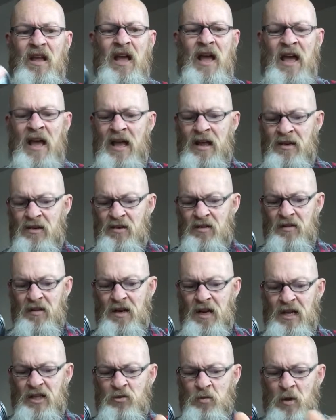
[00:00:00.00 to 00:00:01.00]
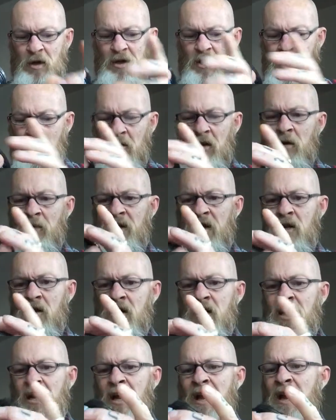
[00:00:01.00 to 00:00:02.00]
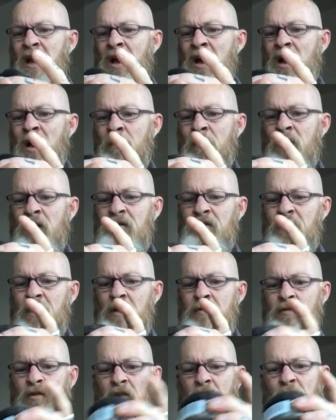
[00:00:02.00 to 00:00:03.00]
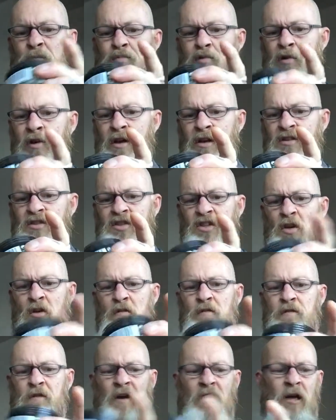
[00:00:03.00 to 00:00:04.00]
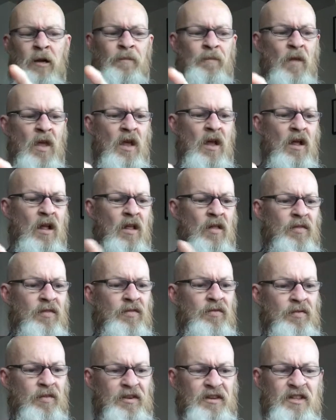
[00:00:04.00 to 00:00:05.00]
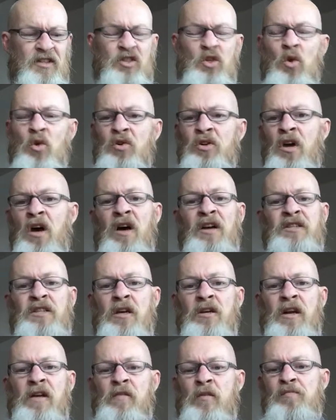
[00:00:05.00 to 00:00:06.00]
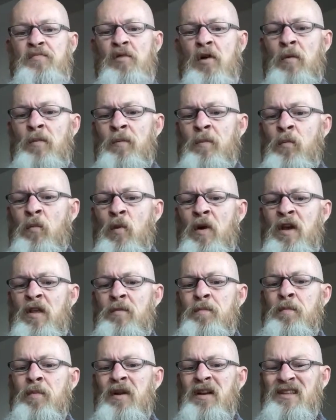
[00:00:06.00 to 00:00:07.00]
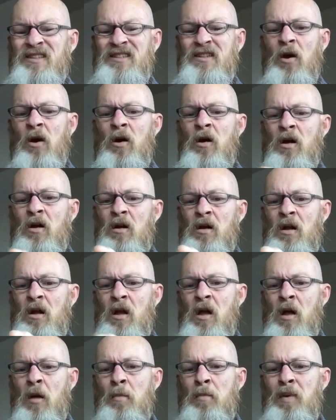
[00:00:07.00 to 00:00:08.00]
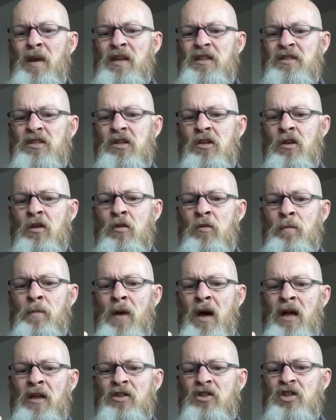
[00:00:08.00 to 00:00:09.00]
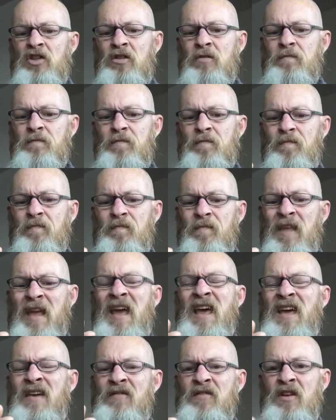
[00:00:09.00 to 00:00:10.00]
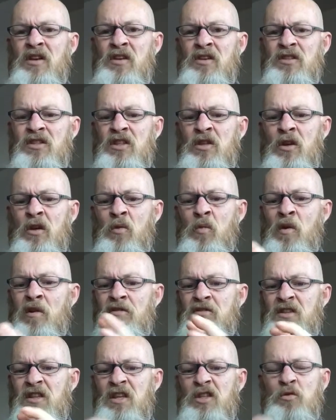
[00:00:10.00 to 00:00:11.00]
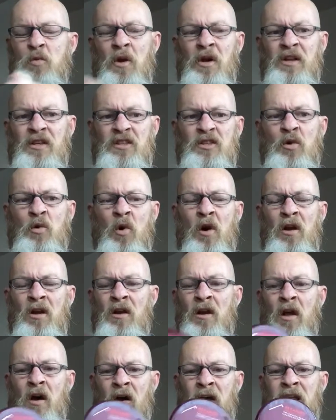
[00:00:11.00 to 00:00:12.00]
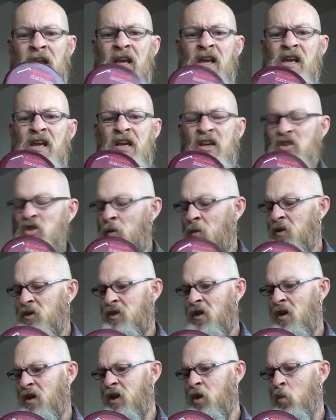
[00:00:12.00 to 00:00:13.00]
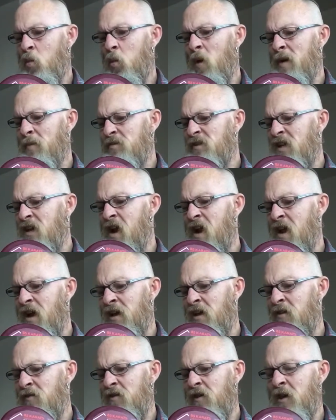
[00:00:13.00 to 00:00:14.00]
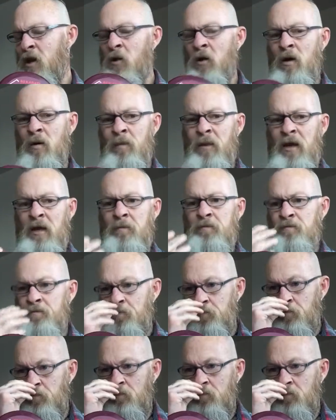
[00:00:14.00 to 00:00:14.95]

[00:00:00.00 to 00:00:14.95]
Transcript: and the next one that I'm going to be looking at are my favorite of the products so far. The Disorder I don't have a problem with, but it's got a bit too much heaviness to it, whereas this one is quite light. It's almost like a whipped clay, if you know what I mean,